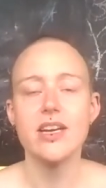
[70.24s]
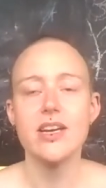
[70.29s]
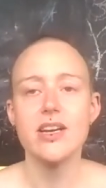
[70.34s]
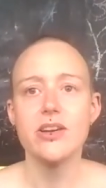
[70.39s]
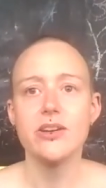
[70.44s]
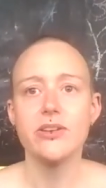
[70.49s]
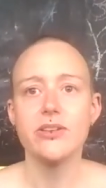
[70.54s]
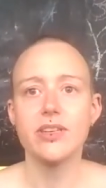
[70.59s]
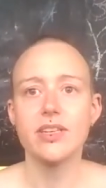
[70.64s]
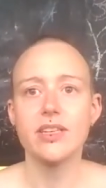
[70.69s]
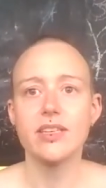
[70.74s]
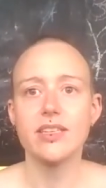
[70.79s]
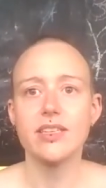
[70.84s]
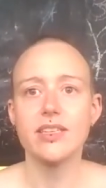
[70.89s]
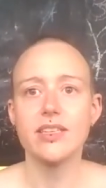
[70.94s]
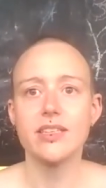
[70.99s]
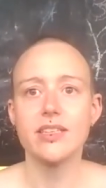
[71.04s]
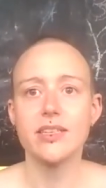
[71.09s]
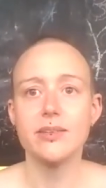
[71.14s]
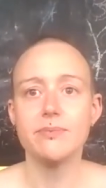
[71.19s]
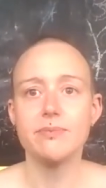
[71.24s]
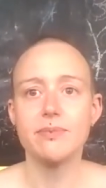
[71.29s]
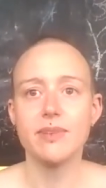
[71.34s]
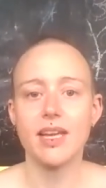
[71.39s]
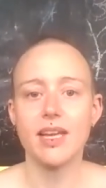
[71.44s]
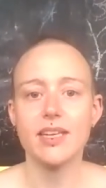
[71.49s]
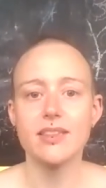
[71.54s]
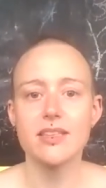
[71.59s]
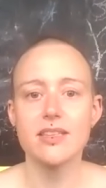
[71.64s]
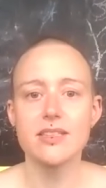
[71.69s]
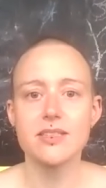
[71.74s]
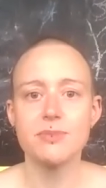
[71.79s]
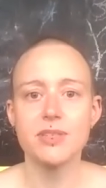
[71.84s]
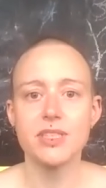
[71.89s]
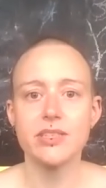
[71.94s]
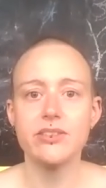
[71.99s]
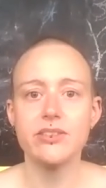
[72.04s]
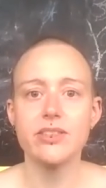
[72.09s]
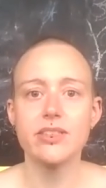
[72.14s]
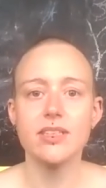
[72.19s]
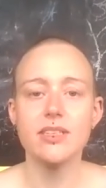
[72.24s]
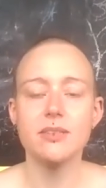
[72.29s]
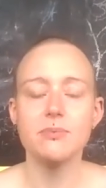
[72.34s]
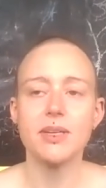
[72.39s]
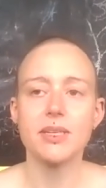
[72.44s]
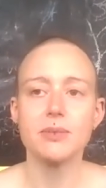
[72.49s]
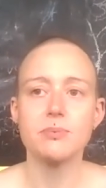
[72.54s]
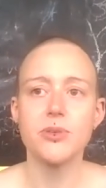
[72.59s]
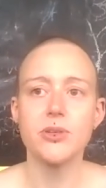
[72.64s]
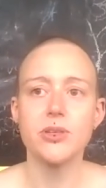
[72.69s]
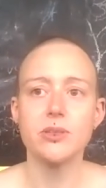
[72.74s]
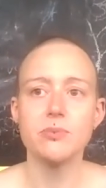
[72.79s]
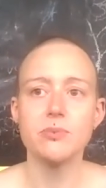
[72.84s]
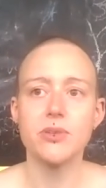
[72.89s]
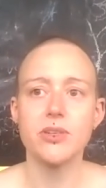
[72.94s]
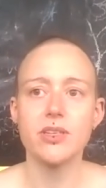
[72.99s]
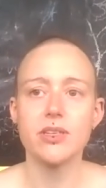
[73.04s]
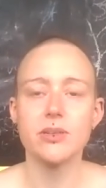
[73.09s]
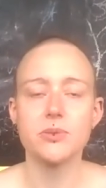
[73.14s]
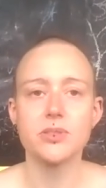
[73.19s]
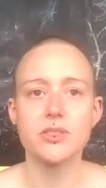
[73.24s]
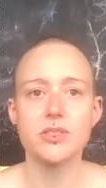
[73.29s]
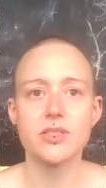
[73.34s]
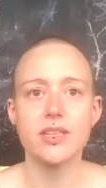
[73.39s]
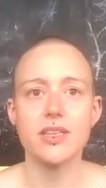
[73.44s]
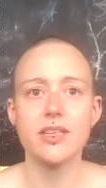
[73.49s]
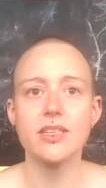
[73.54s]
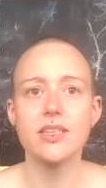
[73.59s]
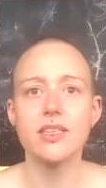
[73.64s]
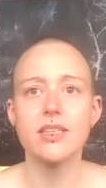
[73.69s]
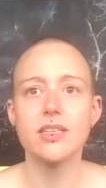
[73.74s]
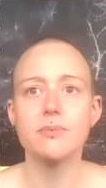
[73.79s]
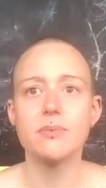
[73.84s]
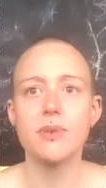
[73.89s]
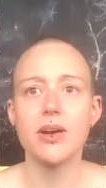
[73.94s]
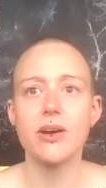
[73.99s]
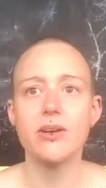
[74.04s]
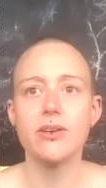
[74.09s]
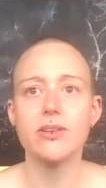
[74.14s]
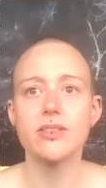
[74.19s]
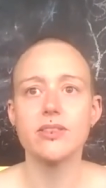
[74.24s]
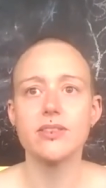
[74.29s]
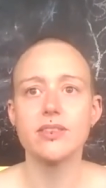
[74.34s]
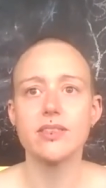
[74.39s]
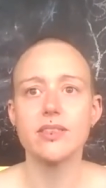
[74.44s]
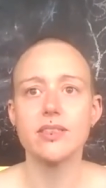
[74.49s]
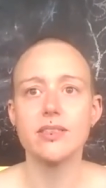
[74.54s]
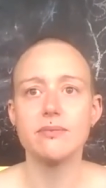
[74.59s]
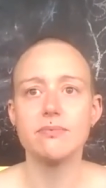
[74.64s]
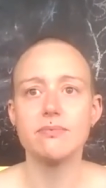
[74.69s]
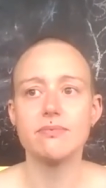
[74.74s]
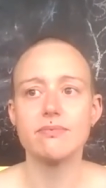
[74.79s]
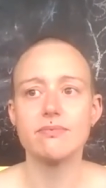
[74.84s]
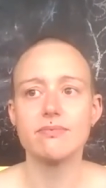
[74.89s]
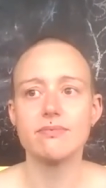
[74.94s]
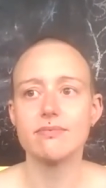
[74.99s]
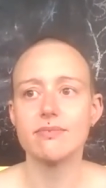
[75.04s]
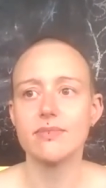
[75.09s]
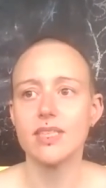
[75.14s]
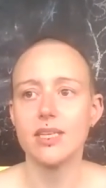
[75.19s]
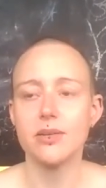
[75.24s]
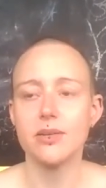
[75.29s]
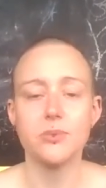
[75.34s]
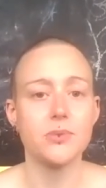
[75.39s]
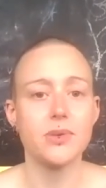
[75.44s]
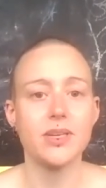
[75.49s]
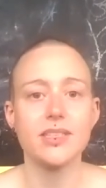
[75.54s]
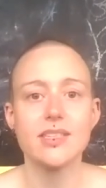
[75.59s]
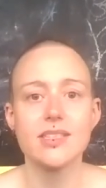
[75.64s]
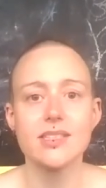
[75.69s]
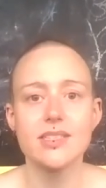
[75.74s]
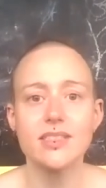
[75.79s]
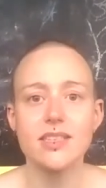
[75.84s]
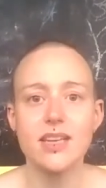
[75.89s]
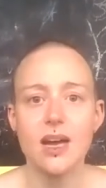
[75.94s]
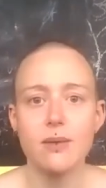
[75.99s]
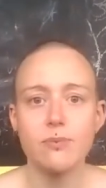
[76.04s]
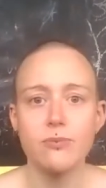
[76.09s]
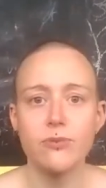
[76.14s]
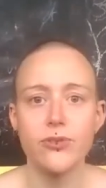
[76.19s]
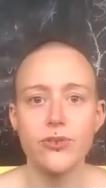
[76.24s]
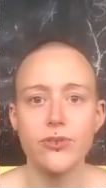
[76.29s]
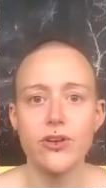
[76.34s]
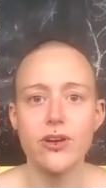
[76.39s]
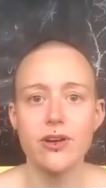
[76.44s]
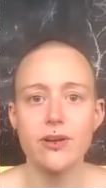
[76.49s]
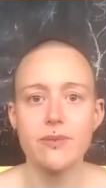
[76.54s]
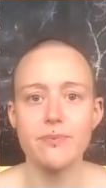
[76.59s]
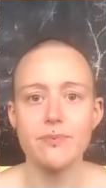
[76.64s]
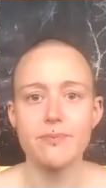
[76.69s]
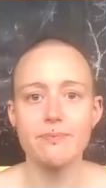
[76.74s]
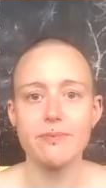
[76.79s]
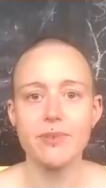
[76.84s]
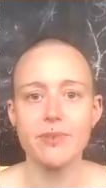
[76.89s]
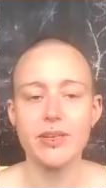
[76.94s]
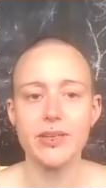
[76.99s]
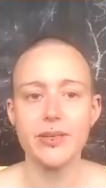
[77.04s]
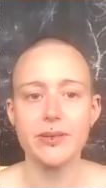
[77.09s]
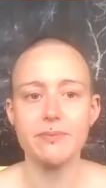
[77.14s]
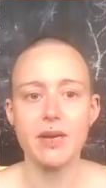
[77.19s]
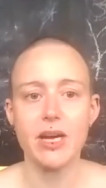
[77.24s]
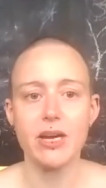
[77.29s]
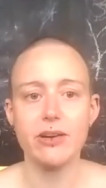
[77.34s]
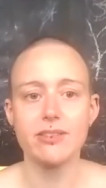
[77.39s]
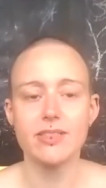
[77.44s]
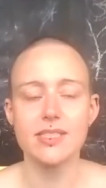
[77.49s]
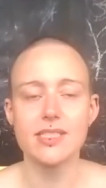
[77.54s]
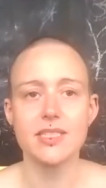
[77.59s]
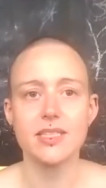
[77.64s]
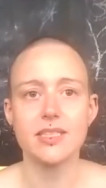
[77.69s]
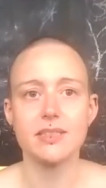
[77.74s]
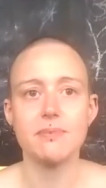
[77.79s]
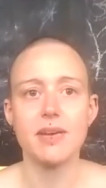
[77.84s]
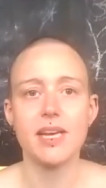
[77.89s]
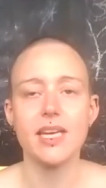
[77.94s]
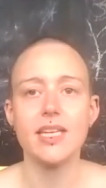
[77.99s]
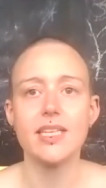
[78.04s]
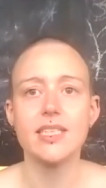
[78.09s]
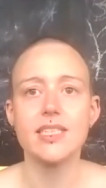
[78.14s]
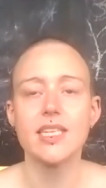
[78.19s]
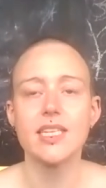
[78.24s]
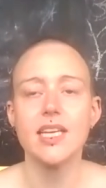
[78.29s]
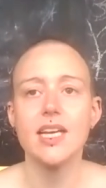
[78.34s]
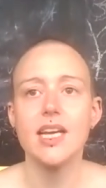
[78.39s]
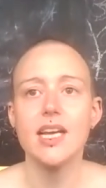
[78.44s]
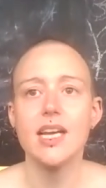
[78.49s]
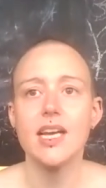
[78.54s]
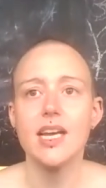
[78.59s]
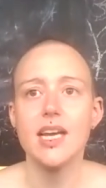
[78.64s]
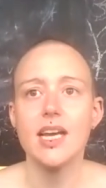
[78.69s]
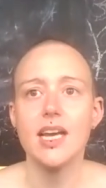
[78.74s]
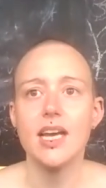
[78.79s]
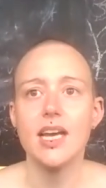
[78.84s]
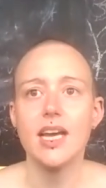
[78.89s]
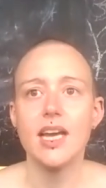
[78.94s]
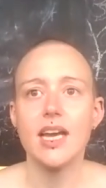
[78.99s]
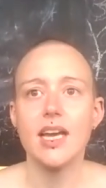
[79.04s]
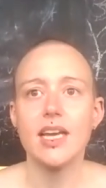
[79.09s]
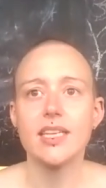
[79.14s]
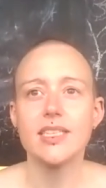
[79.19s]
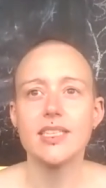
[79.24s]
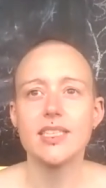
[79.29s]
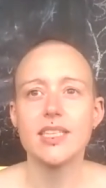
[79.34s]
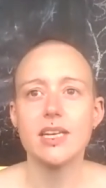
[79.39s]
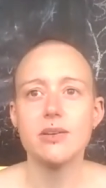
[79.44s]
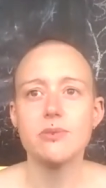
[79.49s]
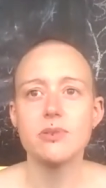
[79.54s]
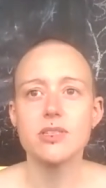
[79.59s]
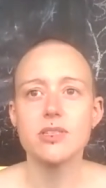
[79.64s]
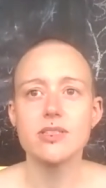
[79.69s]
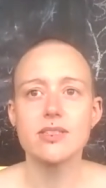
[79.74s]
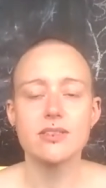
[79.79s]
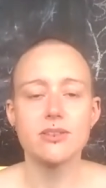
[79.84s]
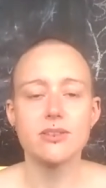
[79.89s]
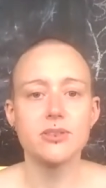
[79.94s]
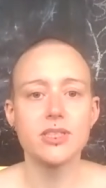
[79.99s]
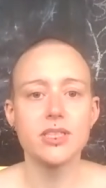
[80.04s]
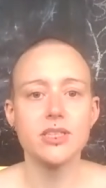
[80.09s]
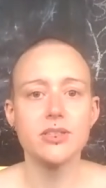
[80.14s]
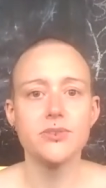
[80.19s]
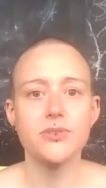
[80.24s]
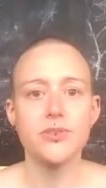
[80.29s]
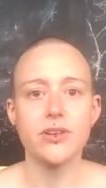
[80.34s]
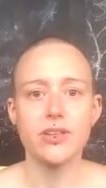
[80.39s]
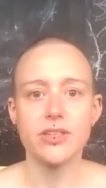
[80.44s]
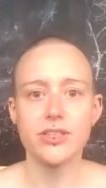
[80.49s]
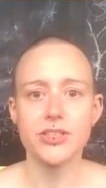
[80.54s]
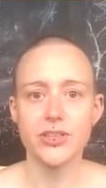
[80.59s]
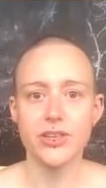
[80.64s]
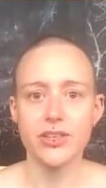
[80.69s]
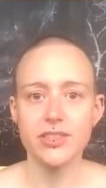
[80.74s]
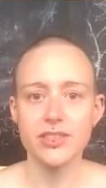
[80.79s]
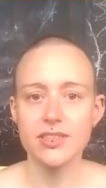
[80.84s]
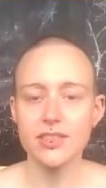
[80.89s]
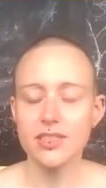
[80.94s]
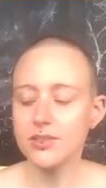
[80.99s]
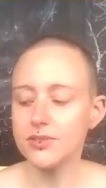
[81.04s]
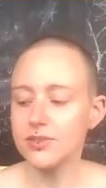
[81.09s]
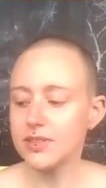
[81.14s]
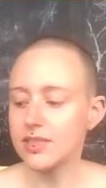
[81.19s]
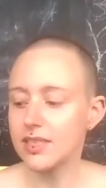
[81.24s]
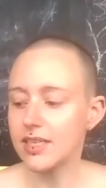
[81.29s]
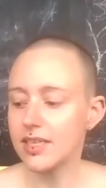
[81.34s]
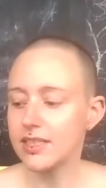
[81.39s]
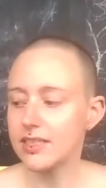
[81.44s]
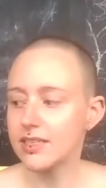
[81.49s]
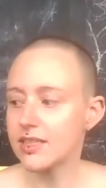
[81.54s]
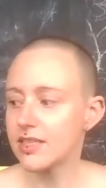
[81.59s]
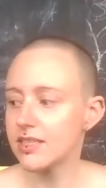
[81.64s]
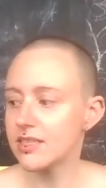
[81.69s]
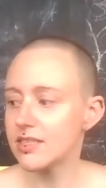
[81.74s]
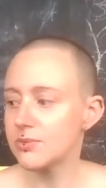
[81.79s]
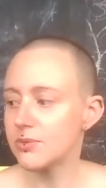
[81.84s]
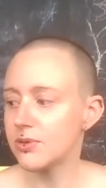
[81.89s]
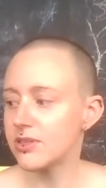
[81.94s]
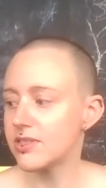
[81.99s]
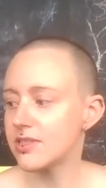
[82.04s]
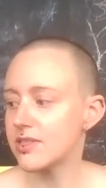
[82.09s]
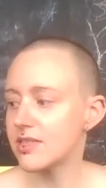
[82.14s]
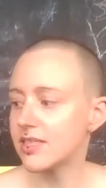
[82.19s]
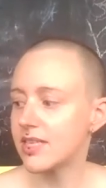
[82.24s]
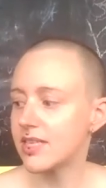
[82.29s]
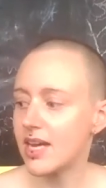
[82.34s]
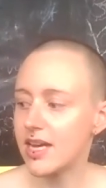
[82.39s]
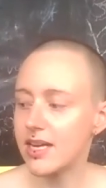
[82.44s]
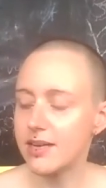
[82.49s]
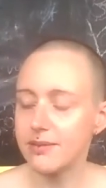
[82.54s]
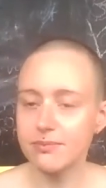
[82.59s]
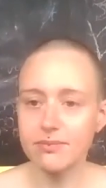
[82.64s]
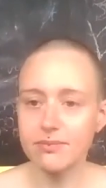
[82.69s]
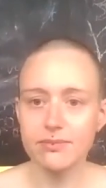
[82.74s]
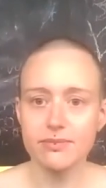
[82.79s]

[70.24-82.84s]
really um, like this material, but more and more I was thinking about um, yeah, where does it come from, um, how is it made, and I was looking for alternatives. And this was the time